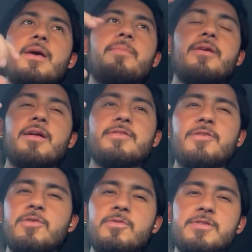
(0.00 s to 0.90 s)
but not
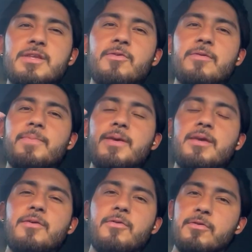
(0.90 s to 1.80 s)
too
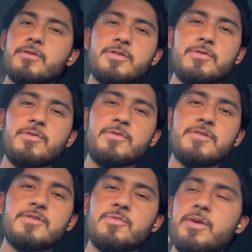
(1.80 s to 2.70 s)
syrupy or too
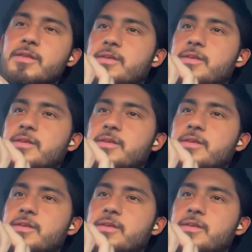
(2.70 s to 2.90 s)
sweet.